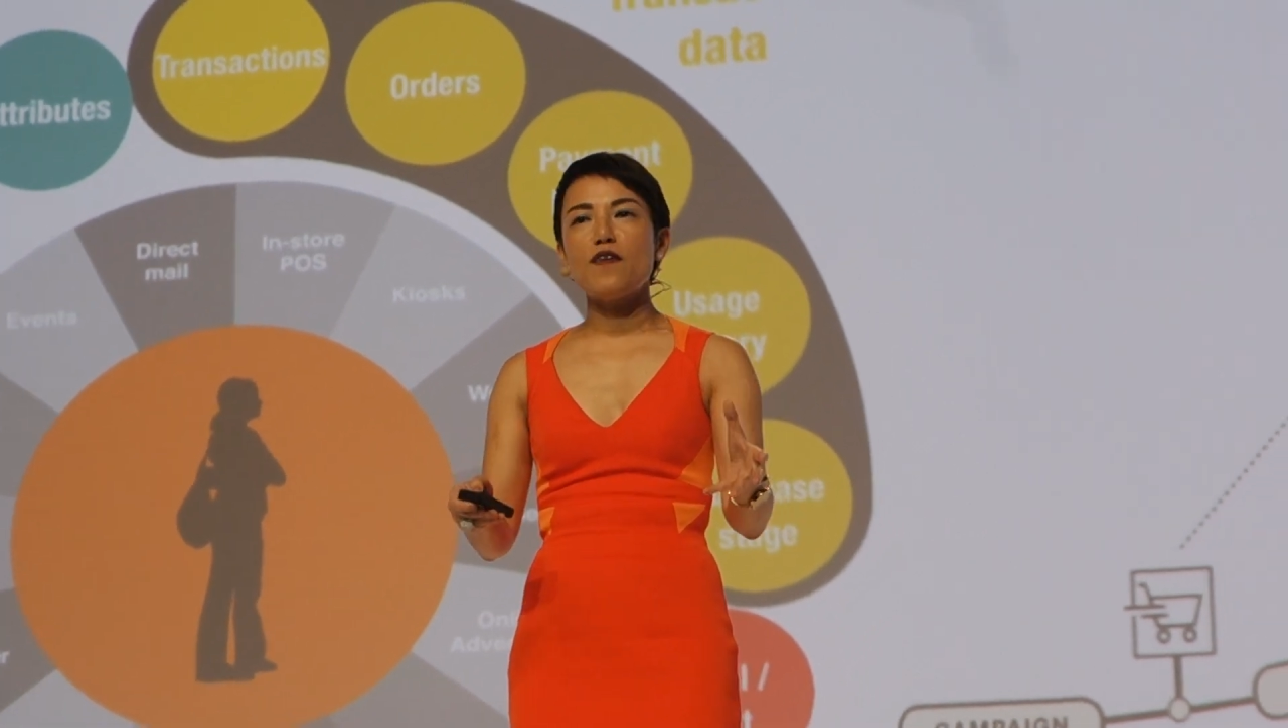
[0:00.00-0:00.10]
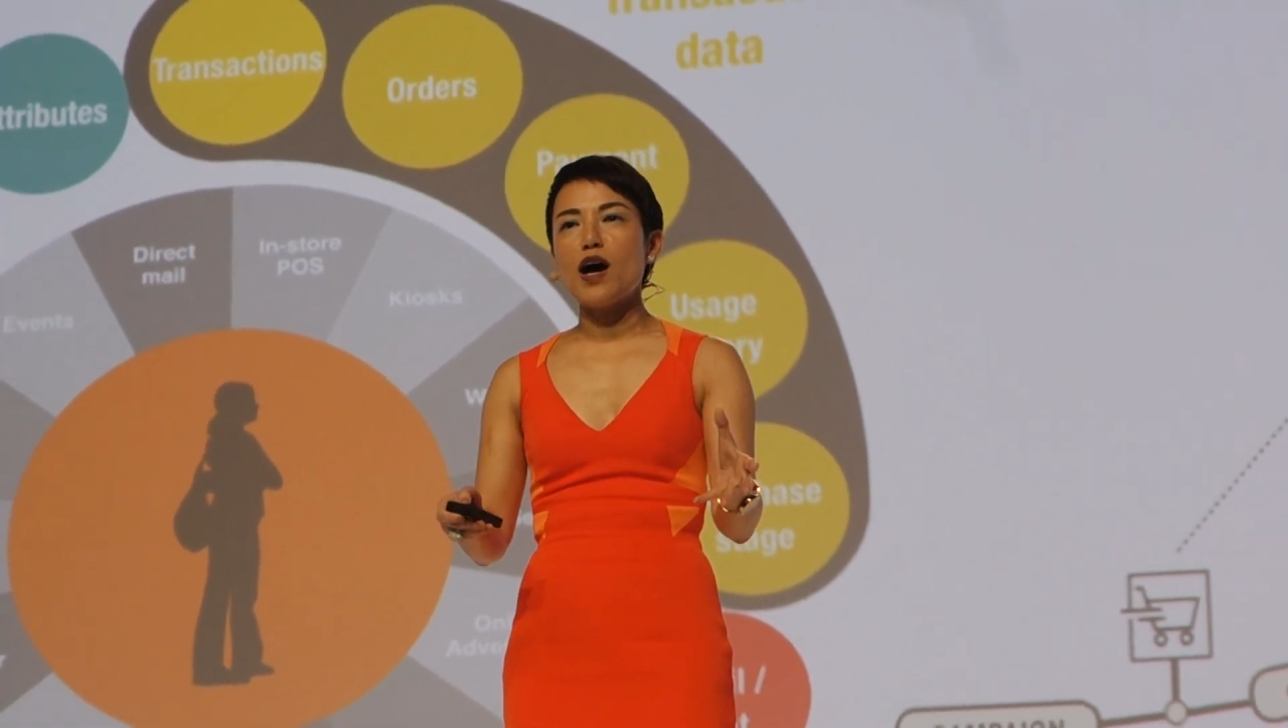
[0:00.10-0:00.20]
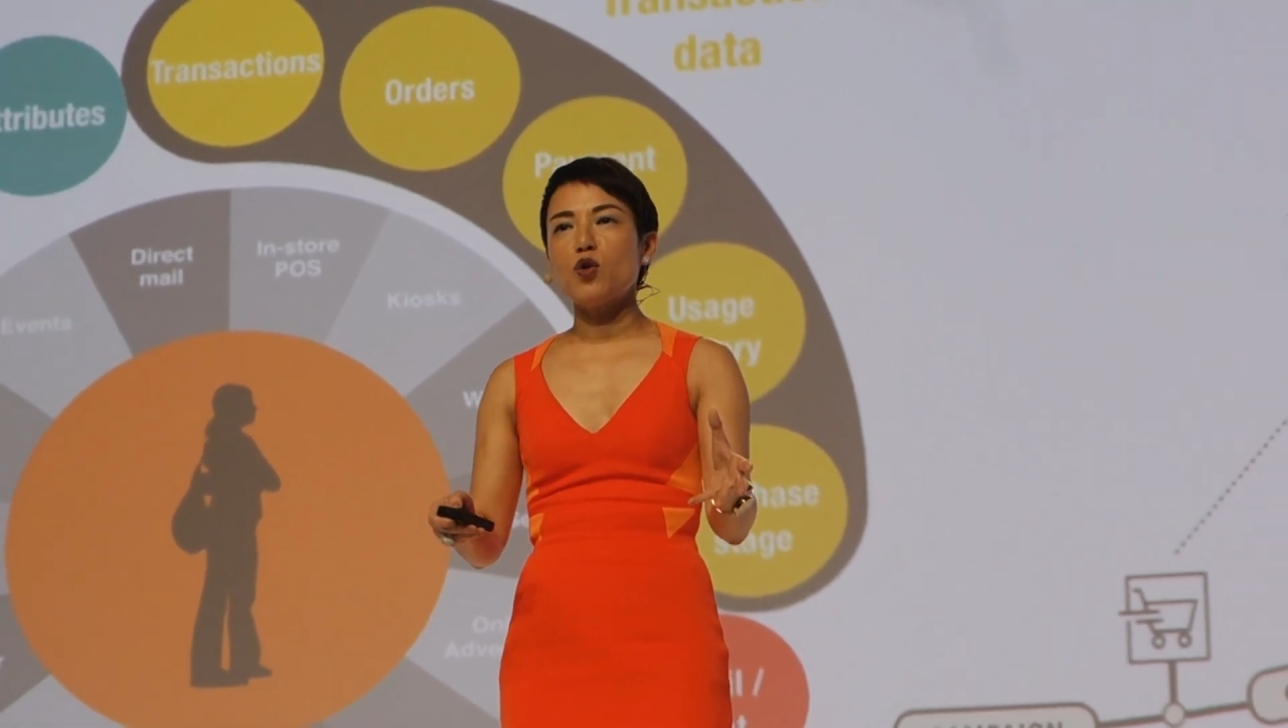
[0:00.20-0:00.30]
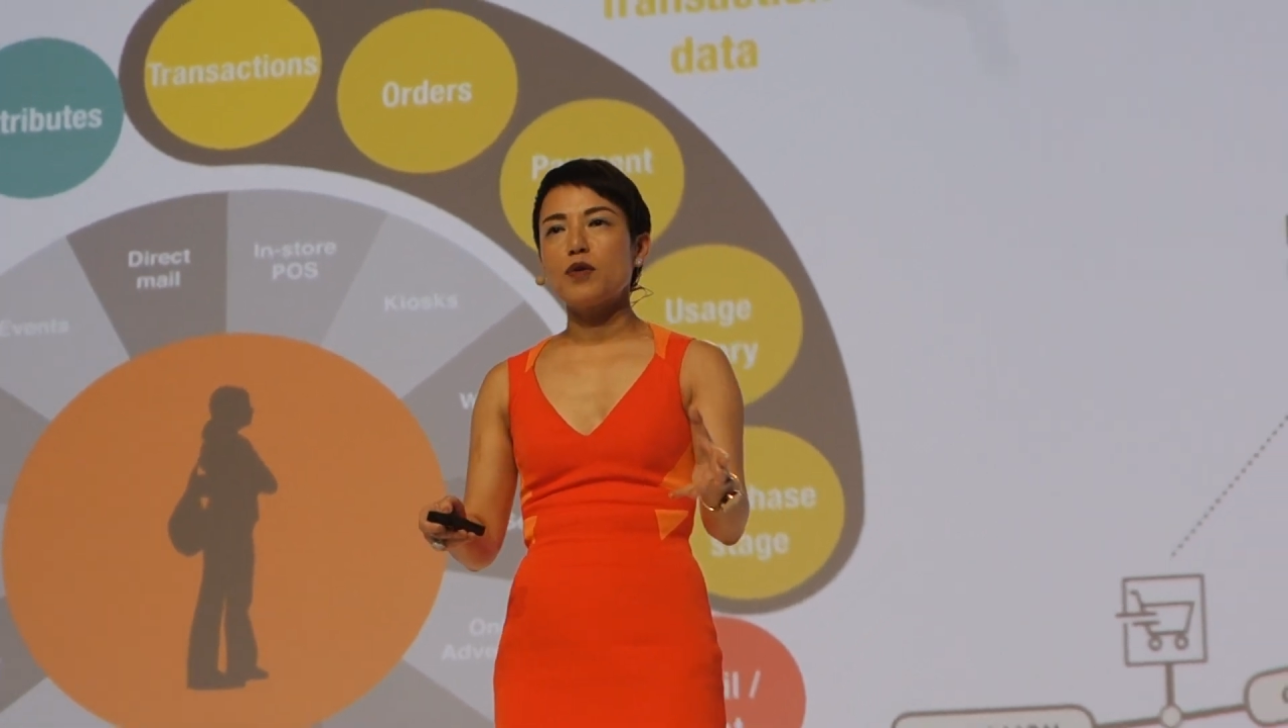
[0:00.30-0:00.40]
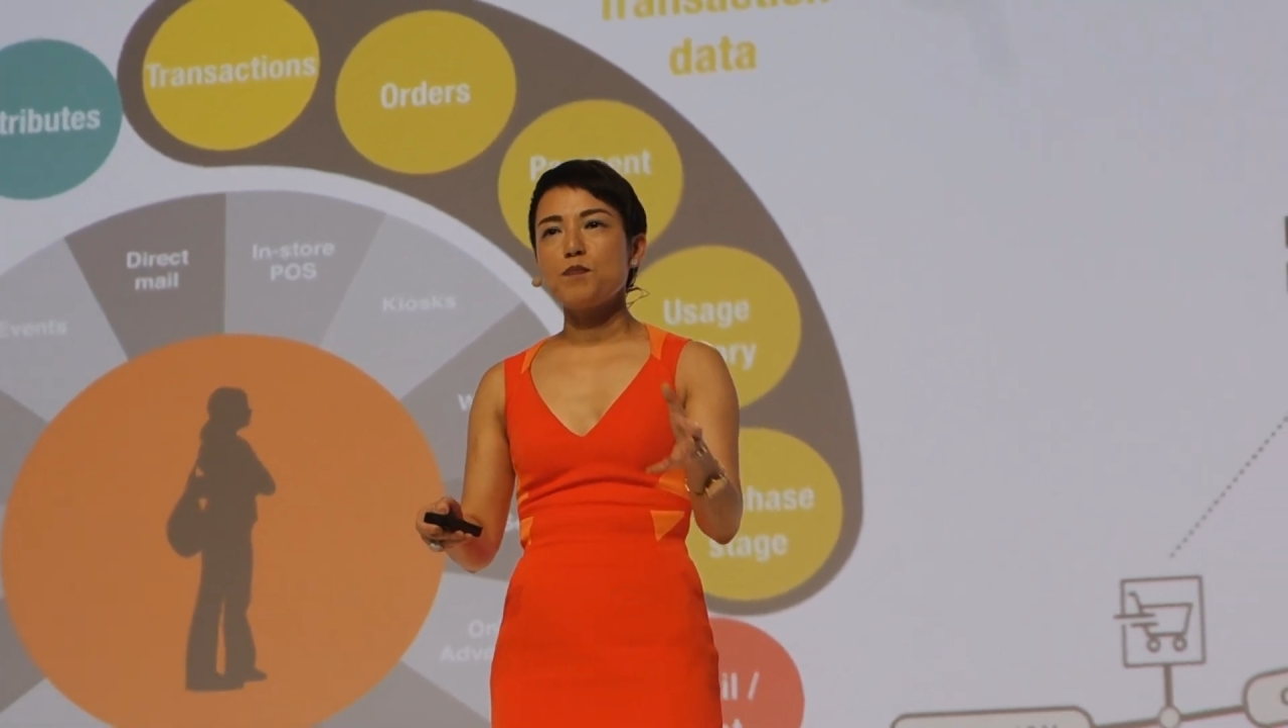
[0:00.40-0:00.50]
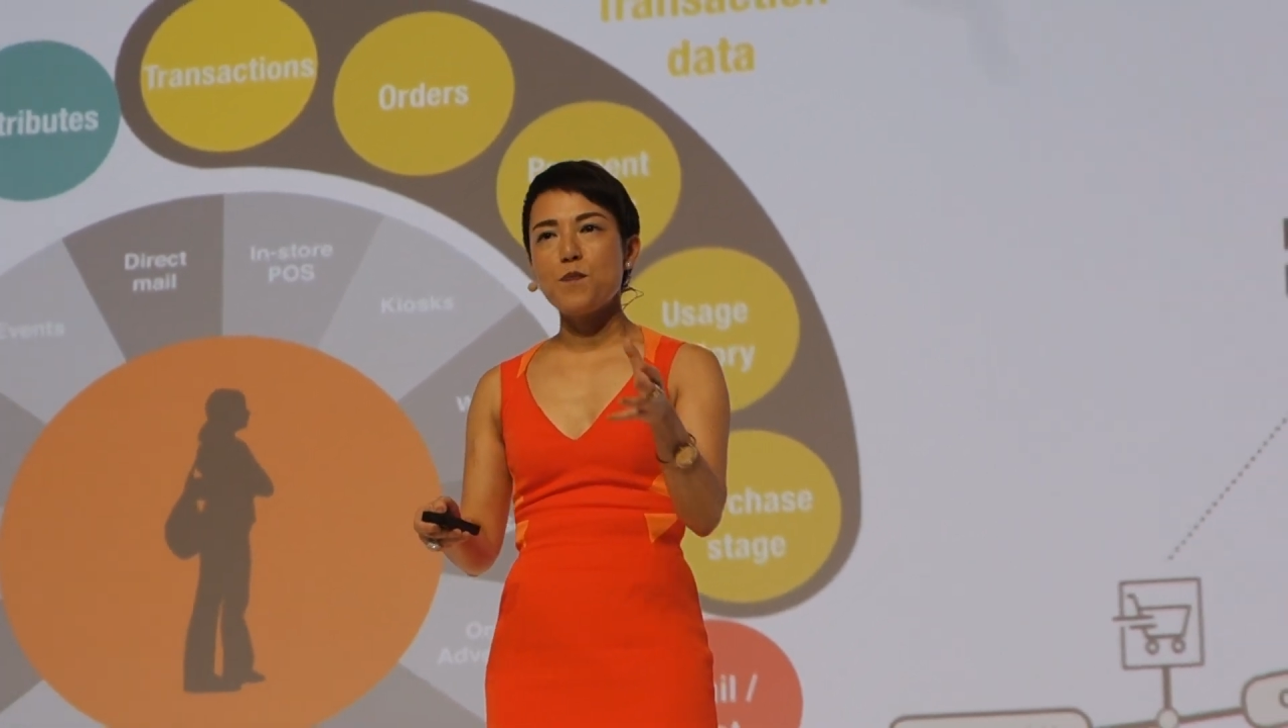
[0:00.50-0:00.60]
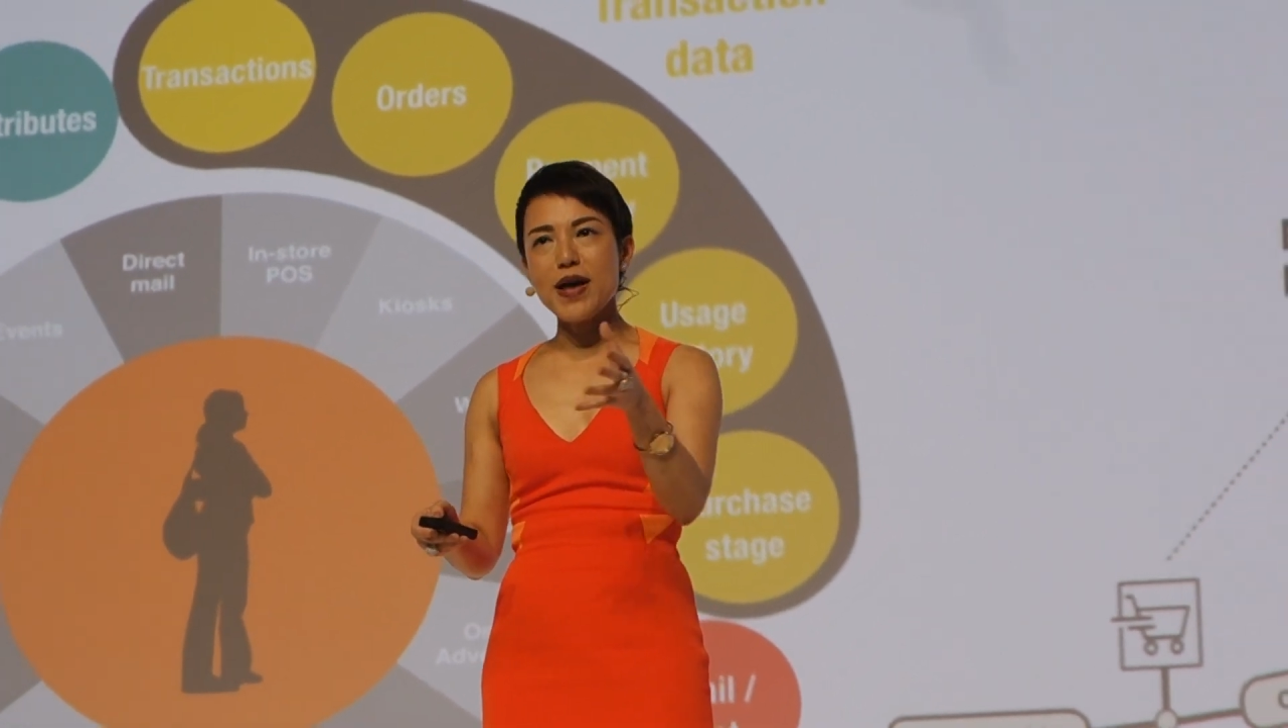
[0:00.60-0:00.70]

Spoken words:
our